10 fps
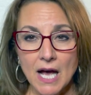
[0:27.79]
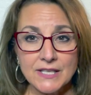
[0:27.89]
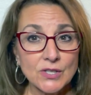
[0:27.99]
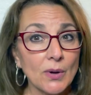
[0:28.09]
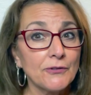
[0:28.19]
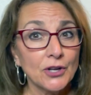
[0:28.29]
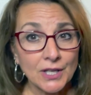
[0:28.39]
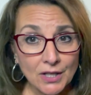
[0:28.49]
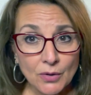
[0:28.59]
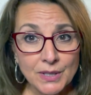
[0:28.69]
So if you're
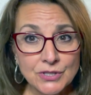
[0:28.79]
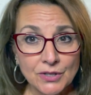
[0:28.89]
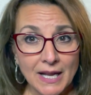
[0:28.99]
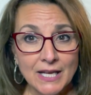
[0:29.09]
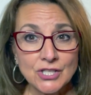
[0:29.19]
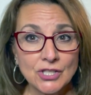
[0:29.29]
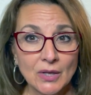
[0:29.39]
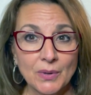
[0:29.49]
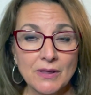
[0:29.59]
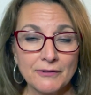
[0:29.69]
going to go internationally,
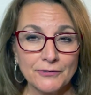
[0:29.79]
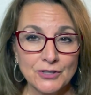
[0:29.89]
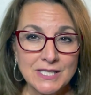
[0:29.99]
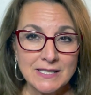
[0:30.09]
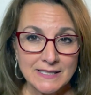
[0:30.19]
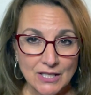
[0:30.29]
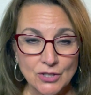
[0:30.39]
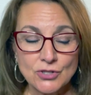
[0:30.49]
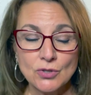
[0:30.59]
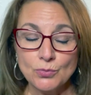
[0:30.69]
one of the first things that
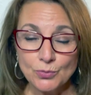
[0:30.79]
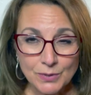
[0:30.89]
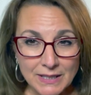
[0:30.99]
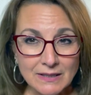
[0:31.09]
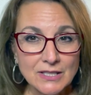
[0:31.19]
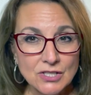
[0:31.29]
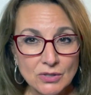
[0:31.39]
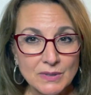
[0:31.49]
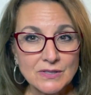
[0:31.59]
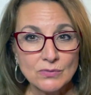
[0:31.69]
you should really
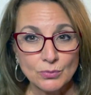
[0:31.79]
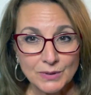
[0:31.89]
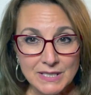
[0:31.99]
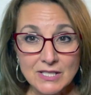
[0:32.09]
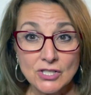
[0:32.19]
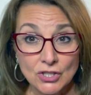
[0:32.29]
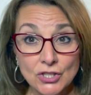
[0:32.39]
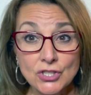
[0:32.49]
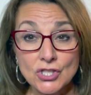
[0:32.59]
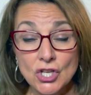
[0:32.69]
do is
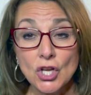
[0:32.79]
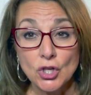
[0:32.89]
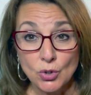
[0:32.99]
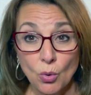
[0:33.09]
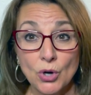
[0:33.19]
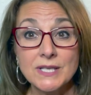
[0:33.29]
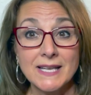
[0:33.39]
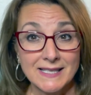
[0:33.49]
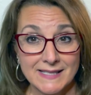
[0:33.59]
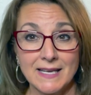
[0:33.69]
research your
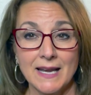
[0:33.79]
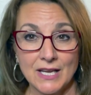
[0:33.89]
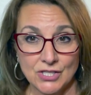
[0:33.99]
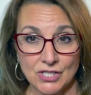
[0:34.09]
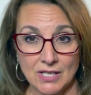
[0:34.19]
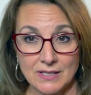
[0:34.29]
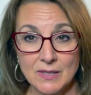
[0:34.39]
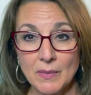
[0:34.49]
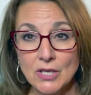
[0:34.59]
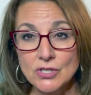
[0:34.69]
destination
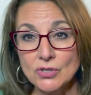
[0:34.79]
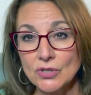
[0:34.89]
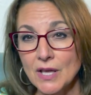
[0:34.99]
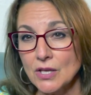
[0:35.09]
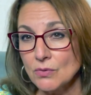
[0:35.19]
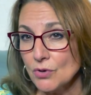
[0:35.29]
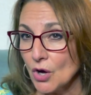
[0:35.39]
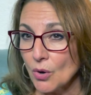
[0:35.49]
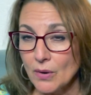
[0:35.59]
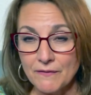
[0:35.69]
to make sure that you
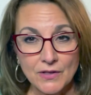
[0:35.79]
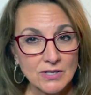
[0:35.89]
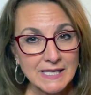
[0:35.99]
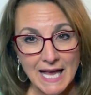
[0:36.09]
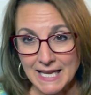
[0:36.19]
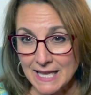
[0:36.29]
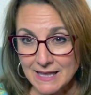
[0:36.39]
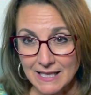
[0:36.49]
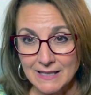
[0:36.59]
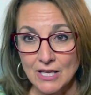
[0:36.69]
know if there's
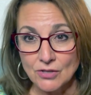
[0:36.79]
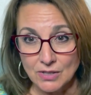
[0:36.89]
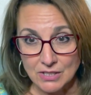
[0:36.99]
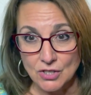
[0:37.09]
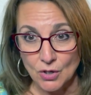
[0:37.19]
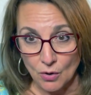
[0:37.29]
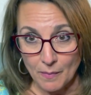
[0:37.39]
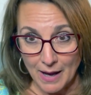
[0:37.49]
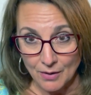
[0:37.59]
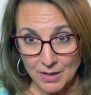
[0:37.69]
anything that you need to know
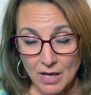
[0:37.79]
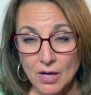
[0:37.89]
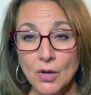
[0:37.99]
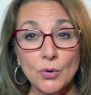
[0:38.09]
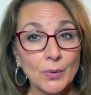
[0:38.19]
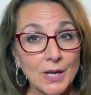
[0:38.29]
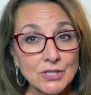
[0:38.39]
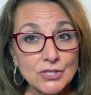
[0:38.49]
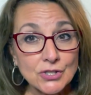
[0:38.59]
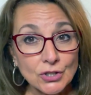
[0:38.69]
about.
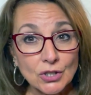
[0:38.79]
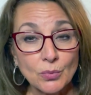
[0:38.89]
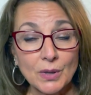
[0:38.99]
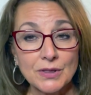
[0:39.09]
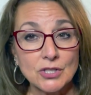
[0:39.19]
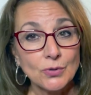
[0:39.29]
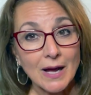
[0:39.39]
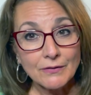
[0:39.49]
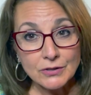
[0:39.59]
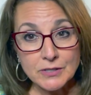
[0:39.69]
Register with the
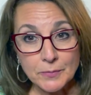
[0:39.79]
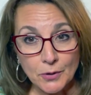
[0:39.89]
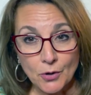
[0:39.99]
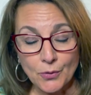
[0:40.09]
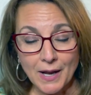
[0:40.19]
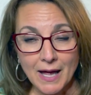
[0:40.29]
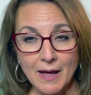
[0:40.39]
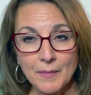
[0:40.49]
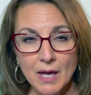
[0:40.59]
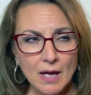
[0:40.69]
travelers program.